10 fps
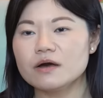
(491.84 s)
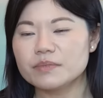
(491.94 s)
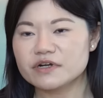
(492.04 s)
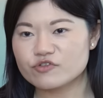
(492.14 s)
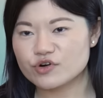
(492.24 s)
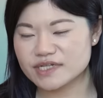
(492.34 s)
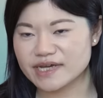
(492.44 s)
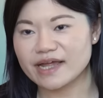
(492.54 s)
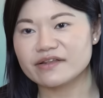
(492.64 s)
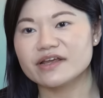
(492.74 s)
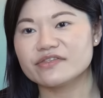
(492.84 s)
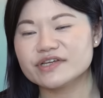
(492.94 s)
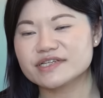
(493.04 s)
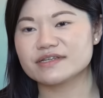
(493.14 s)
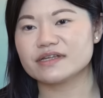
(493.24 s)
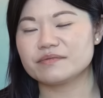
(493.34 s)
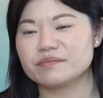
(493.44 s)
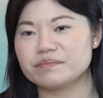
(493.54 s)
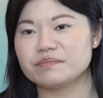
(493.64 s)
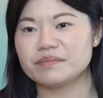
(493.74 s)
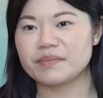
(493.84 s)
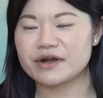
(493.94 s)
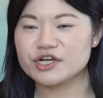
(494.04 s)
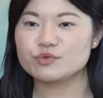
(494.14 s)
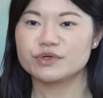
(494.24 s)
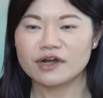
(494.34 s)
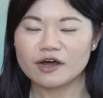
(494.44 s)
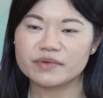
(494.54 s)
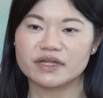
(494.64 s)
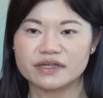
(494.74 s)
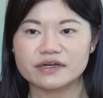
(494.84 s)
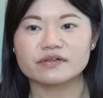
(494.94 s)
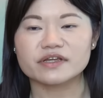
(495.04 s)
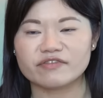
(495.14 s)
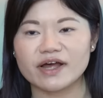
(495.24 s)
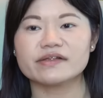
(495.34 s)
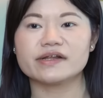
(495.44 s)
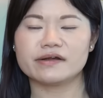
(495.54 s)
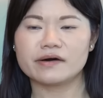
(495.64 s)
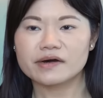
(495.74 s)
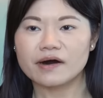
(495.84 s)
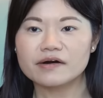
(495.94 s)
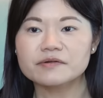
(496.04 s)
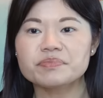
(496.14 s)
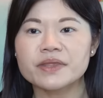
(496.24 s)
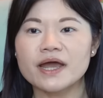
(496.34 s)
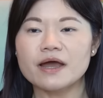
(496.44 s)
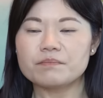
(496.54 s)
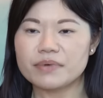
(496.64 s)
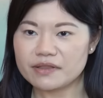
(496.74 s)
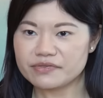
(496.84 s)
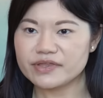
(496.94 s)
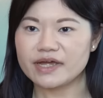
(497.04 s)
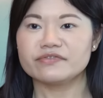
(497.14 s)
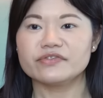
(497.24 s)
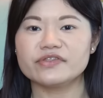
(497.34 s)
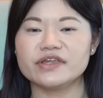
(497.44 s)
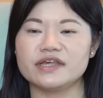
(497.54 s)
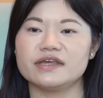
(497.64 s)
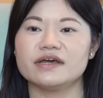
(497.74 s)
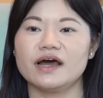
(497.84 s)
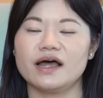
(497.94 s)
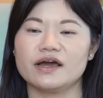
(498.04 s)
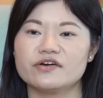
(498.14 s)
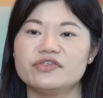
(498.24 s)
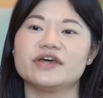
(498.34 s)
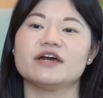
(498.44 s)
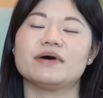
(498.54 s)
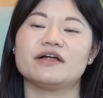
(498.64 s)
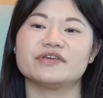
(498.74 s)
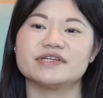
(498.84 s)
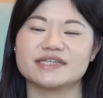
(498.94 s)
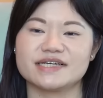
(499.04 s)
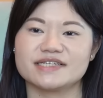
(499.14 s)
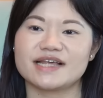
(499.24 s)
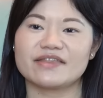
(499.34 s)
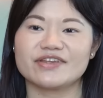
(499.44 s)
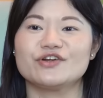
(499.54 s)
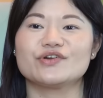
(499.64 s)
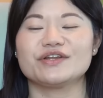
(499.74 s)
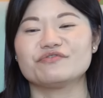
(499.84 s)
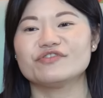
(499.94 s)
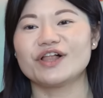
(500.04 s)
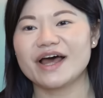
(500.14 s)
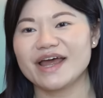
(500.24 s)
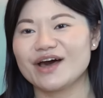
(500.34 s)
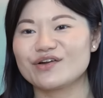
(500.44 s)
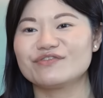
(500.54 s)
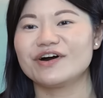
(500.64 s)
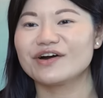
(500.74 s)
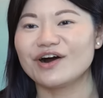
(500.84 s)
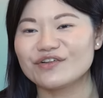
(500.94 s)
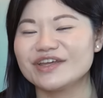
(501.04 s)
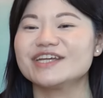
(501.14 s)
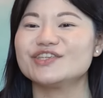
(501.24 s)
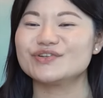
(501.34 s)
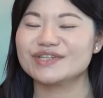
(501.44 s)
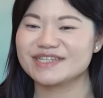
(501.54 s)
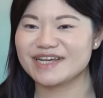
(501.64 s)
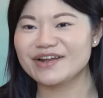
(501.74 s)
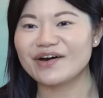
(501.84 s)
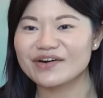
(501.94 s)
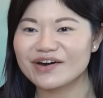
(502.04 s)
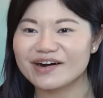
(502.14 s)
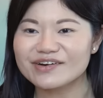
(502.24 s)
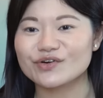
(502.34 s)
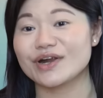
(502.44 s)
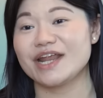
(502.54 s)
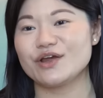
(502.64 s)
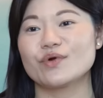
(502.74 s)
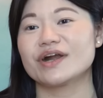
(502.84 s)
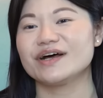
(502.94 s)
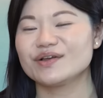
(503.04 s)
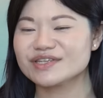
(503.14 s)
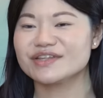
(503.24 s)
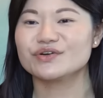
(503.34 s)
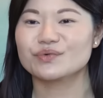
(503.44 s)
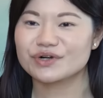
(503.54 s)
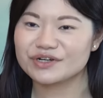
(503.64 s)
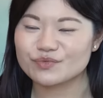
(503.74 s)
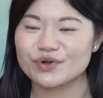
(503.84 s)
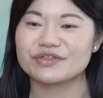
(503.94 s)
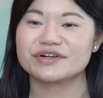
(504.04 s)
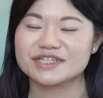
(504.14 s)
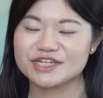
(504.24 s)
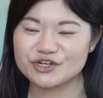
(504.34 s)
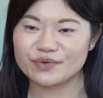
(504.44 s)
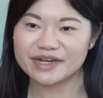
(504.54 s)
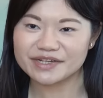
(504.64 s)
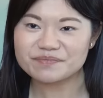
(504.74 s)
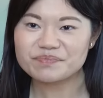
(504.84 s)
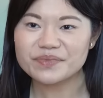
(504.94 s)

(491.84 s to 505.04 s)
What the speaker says: But of course, again, this marriage would not be legally valid in Hong Kong. But then the good thing about this is that they don't need to fly out of Hong Kong. They can do this in Hong Kong or anywhere else in the world where they're situated.